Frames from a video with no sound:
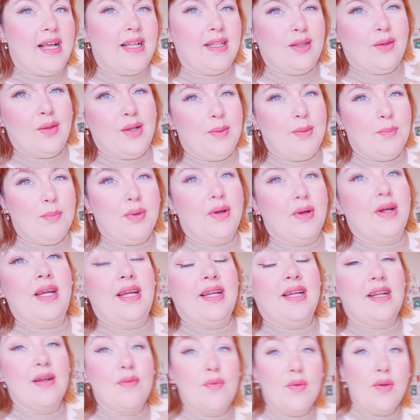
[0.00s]
looking
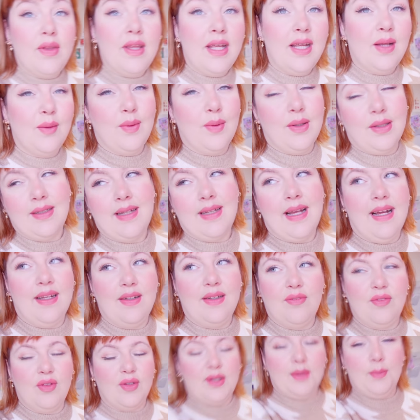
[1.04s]
pretty and everything. Well, kind
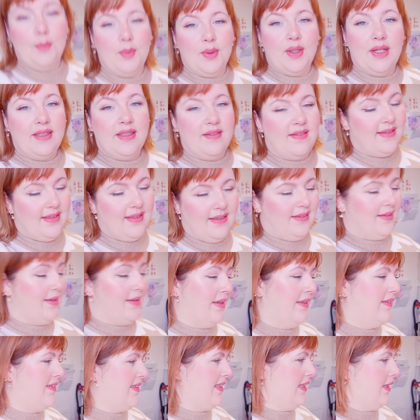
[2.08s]
of looking pretty, still
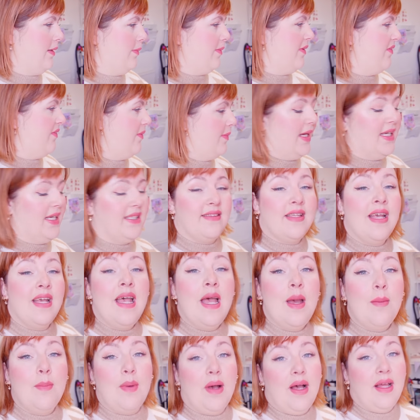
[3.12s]
a bit of a mess,
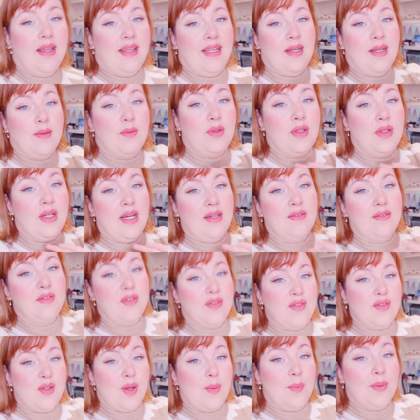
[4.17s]
but I think I'm gonna have to
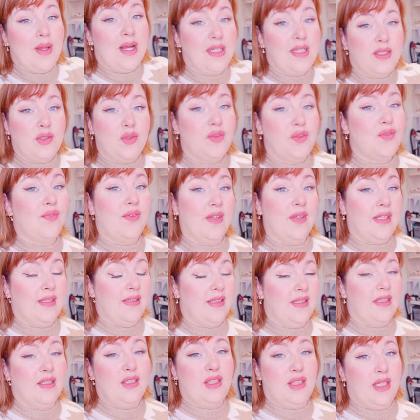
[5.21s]
stop that and just fill
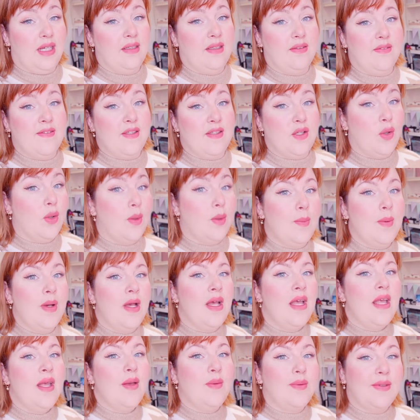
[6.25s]
the shelves up
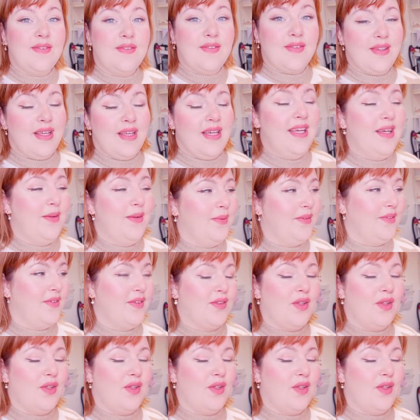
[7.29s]
with with